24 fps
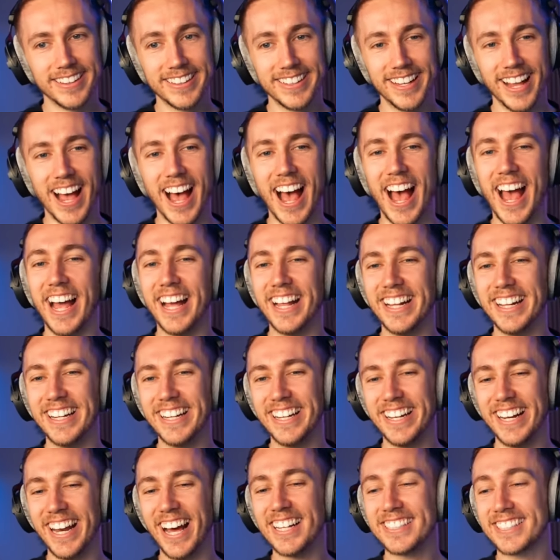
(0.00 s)

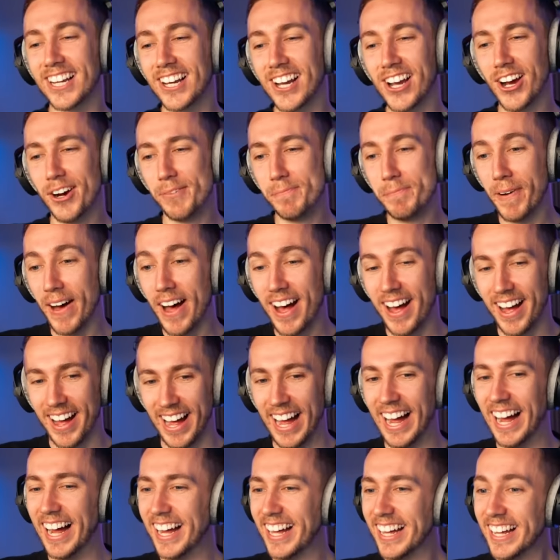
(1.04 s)
That's a good
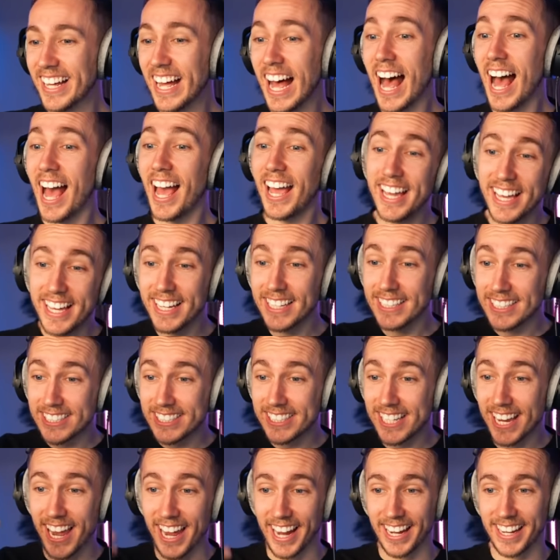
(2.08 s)
bar. He's
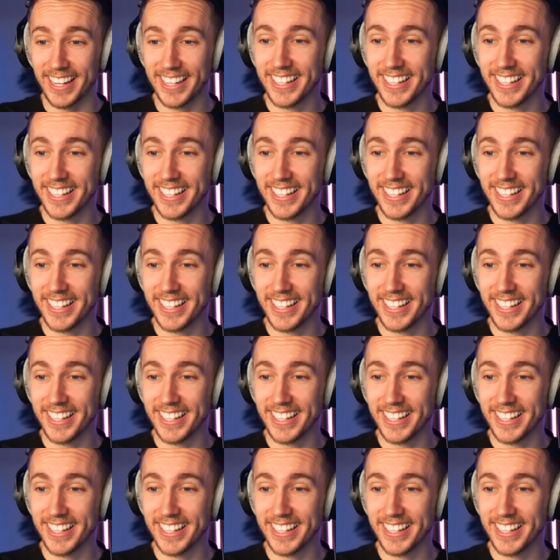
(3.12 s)
sick.